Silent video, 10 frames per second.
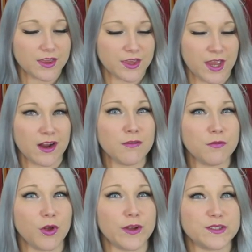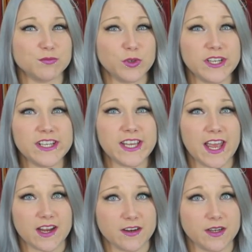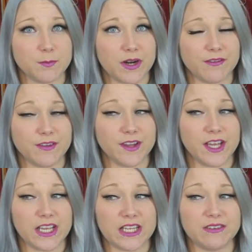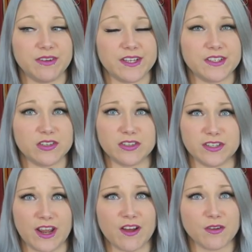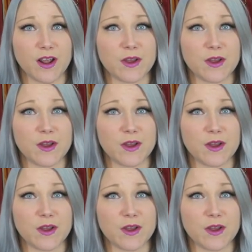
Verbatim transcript: The airflow, it's really airy, but I feel like if I turned it down,